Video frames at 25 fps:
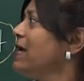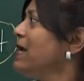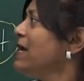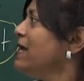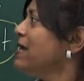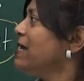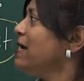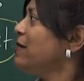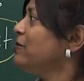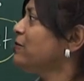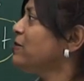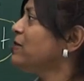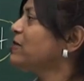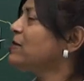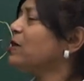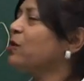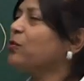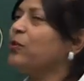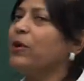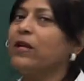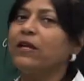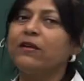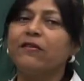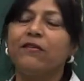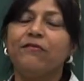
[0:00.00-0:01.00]
Now, just a
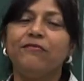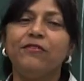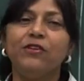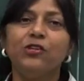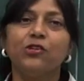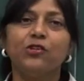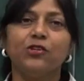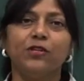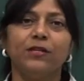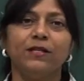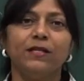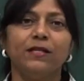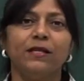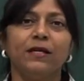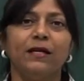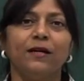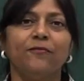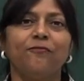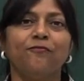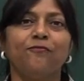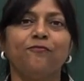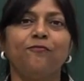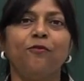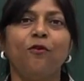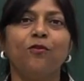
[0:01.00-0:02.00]
quick revision,
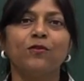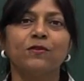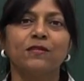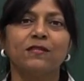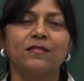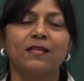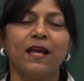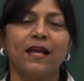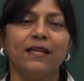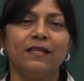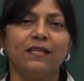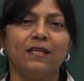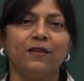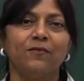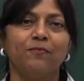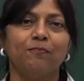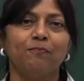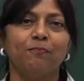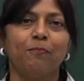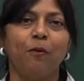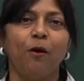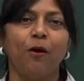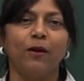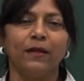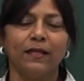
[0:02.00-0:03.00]
a
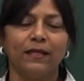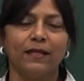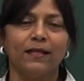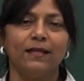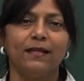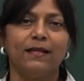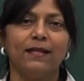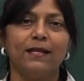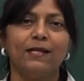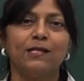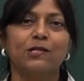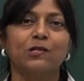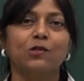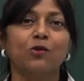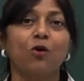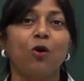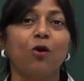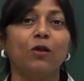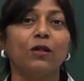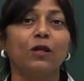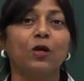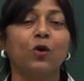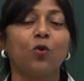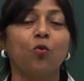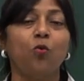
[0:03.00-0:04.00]
four-sided polygon is
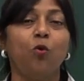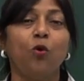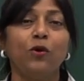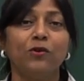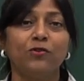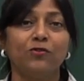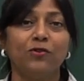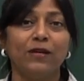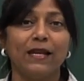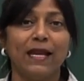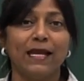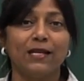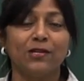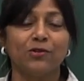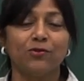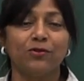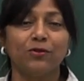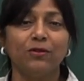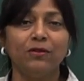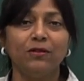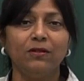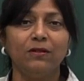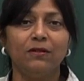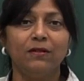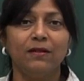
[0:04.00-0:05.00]
called a
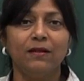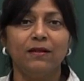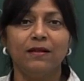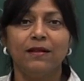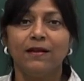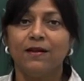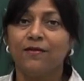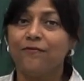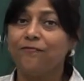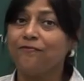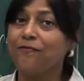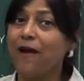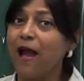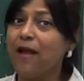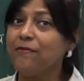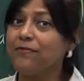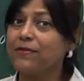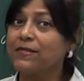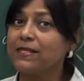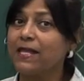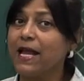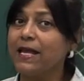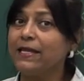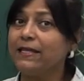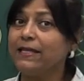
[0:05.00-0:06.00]
quadrilateral,
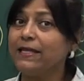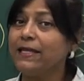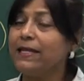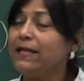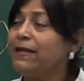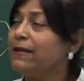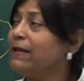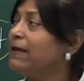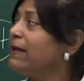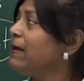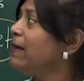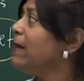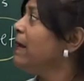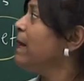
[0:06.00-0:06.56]
five-sided,